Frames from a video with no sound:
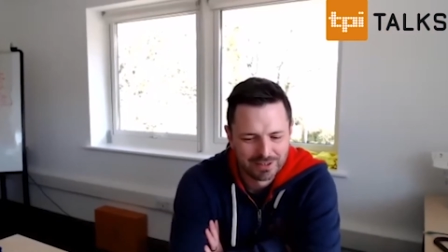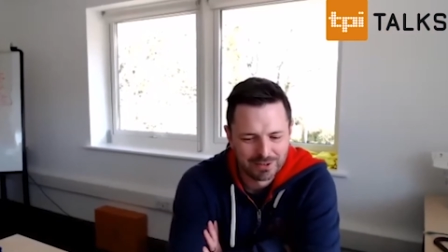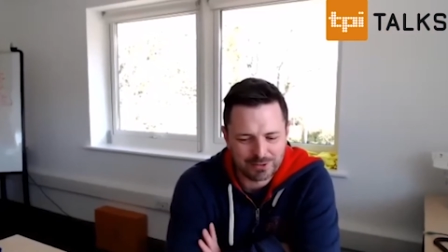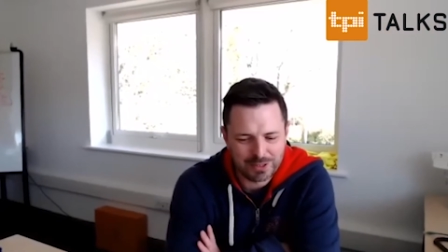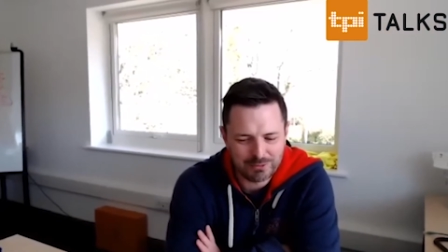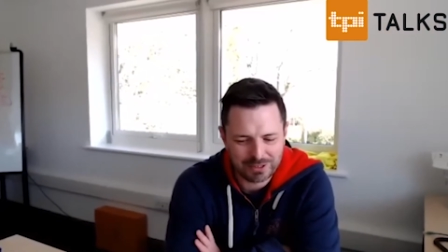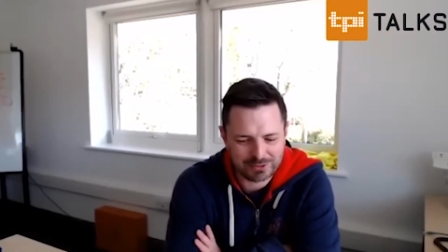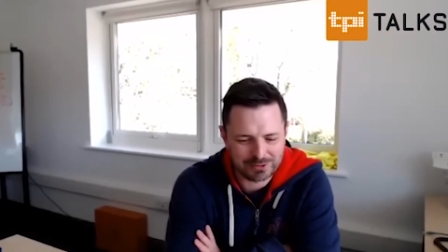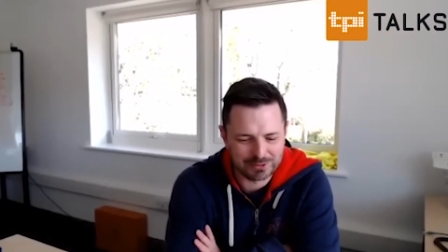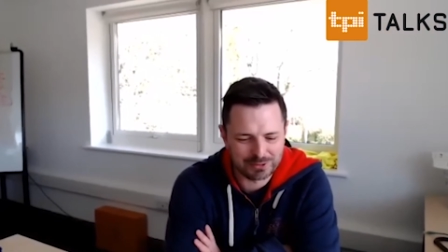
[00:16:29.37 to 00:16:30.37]
there's no
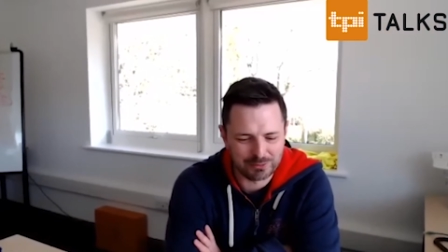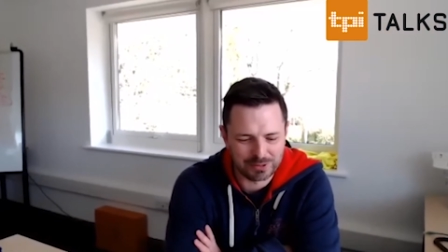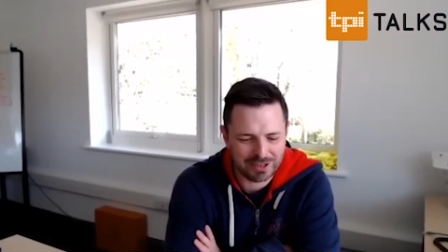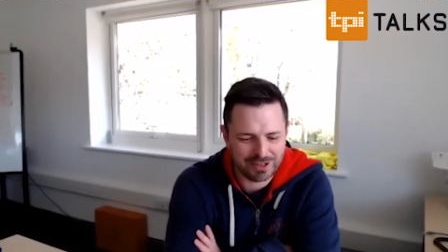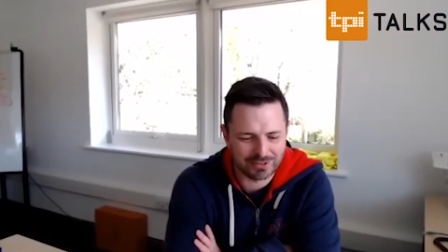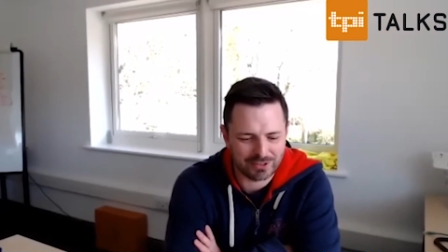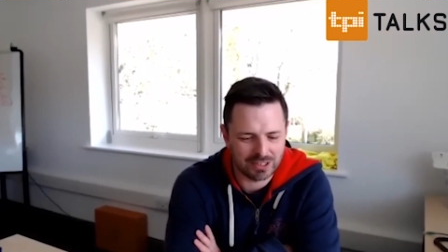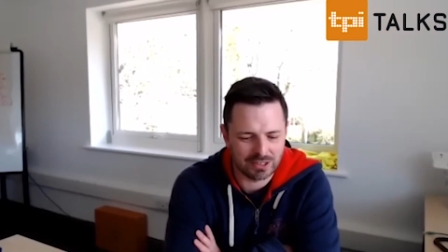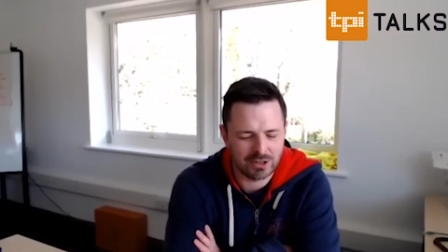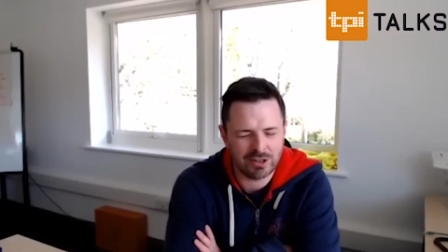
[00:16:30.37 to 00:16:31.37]
excuse that we can't
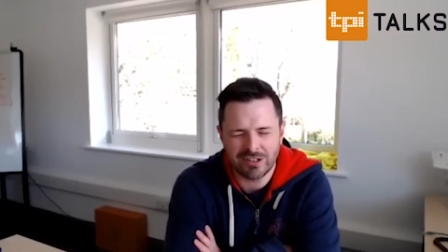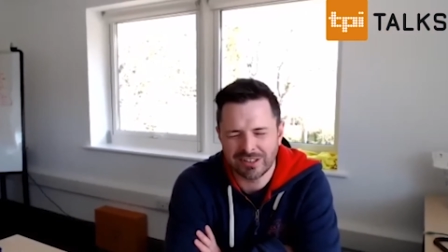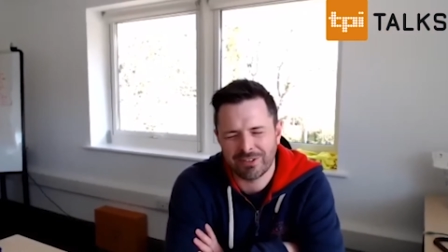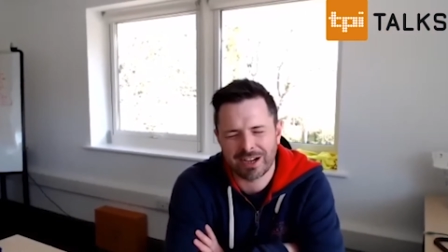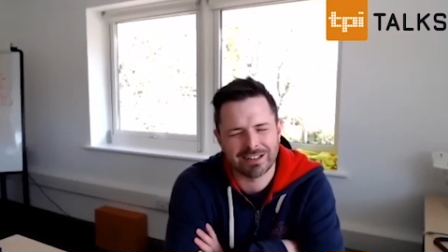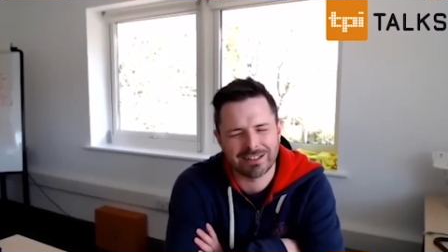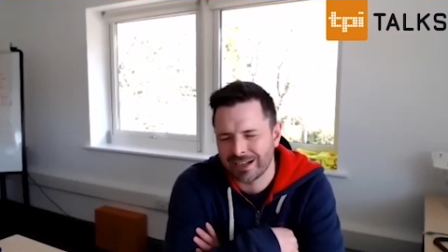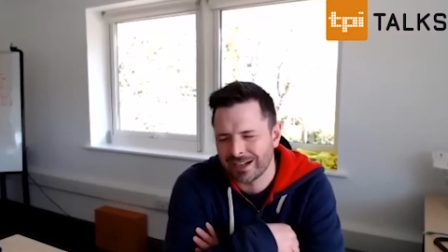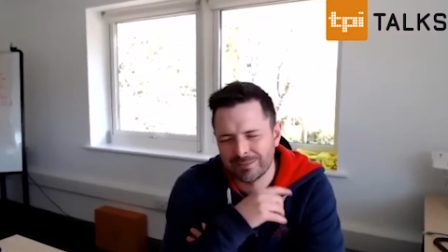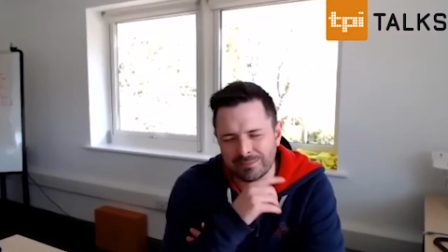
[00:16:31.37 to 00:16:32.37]
say, "Oh, I never had
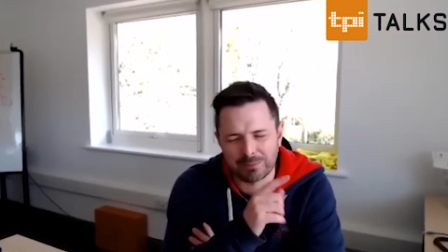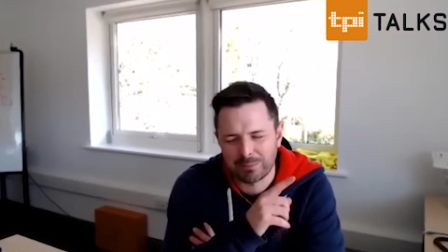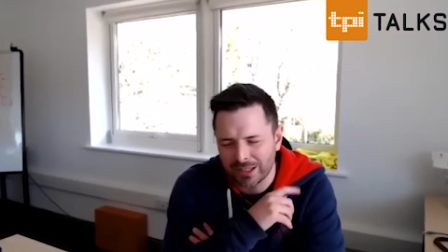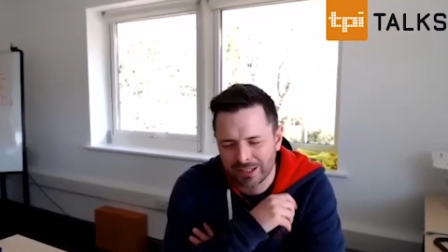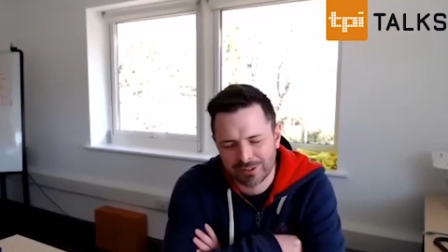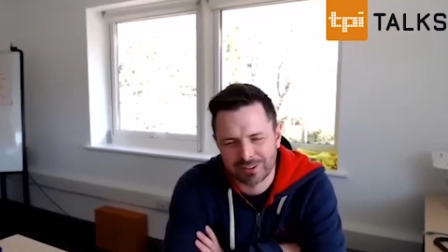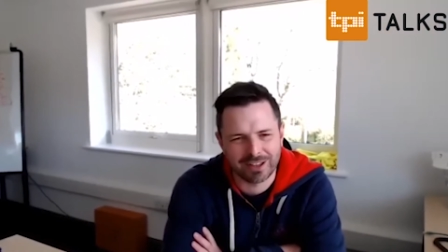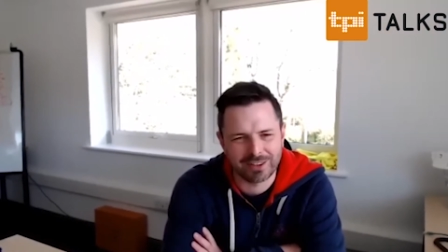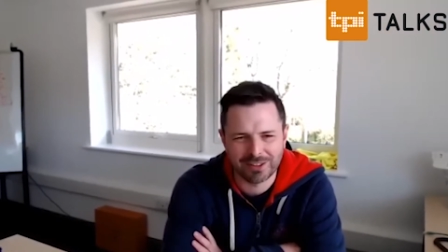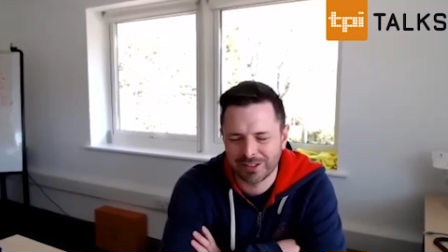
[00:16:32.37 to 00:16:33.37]
time to play with
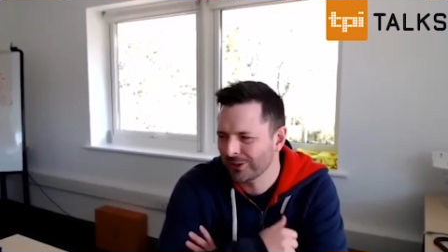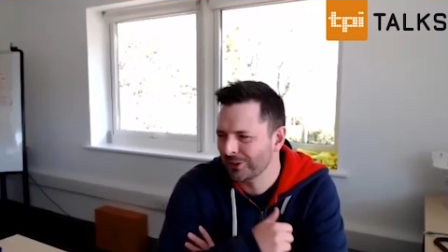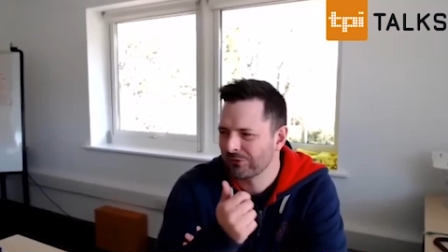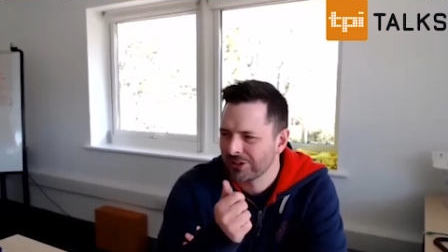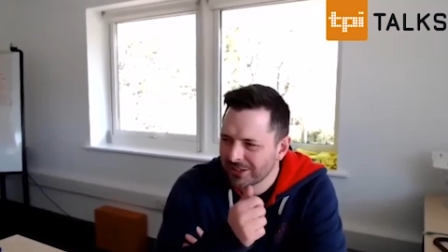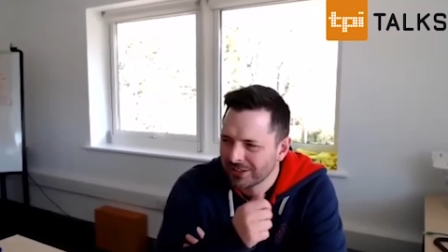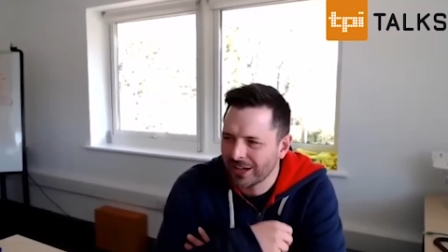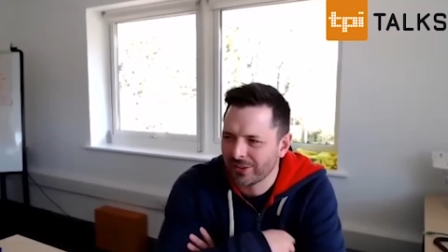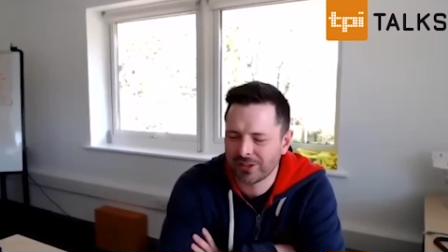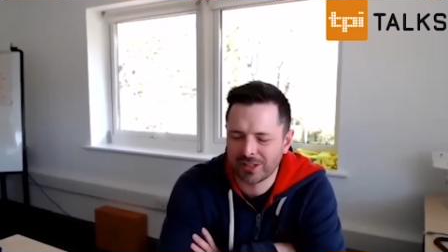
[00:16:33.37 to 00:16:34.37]
that thing, or read
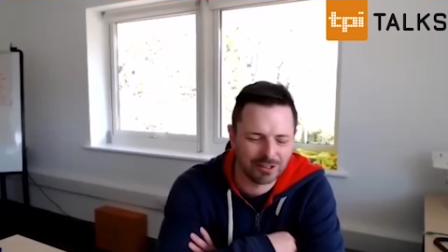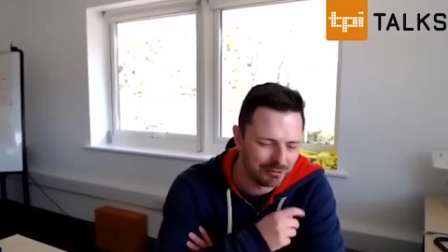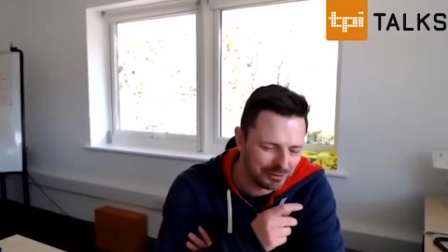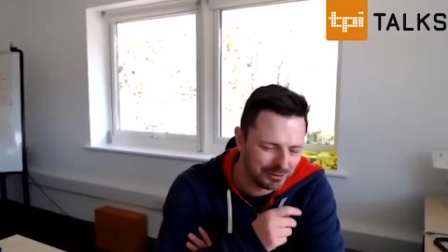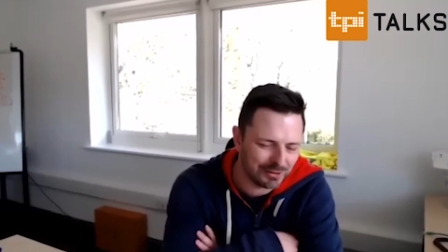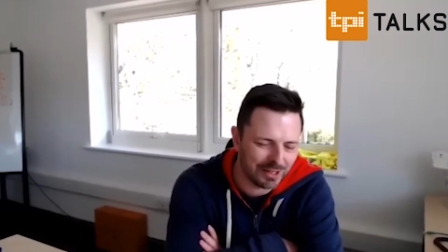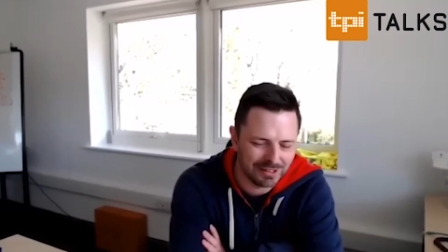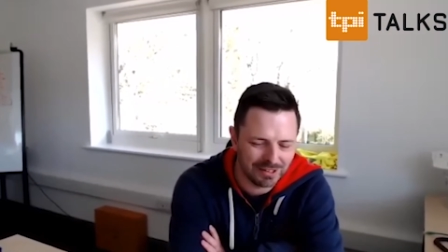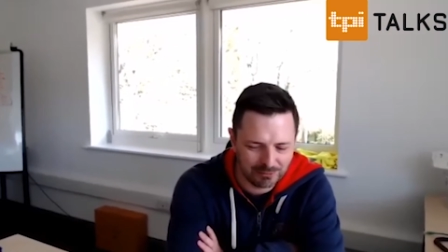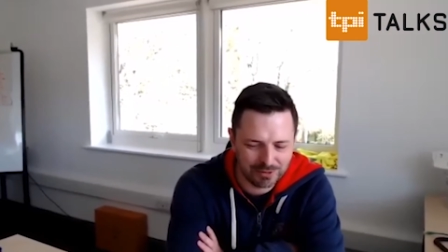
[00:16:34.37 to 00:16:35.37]
that thing, or understand it."